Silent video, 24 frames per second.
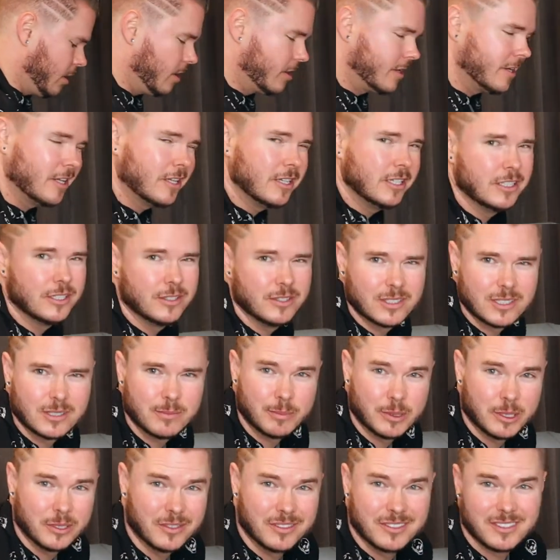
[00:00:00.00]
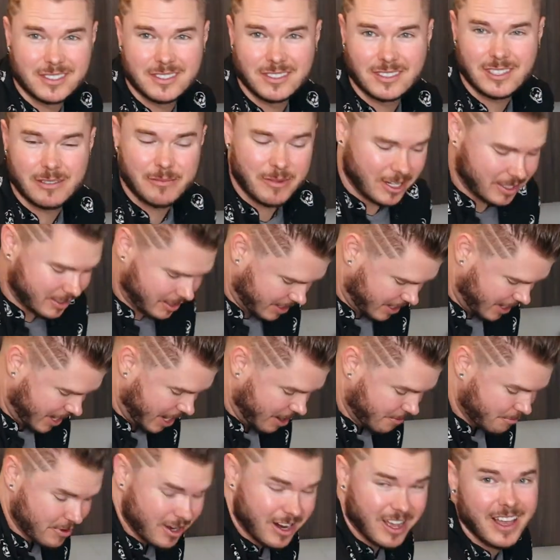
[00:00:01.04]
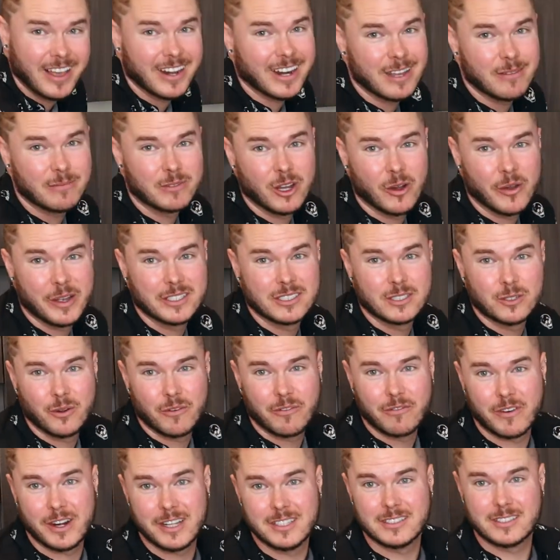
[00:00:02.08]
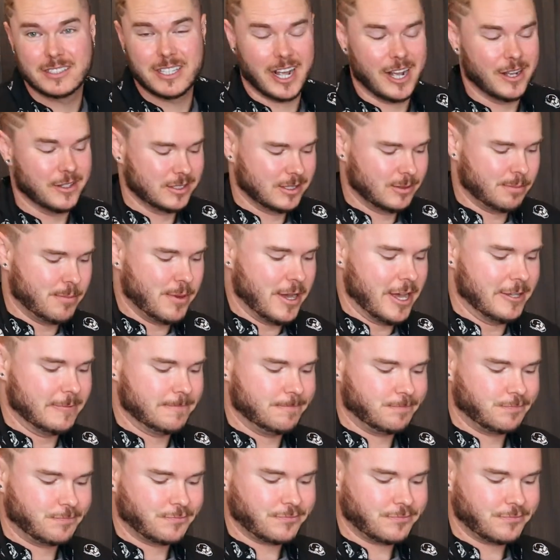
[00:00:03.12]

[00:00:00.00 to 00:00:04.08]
I'll get a new spoon since I'm on camera and I'm going to a friend's house, but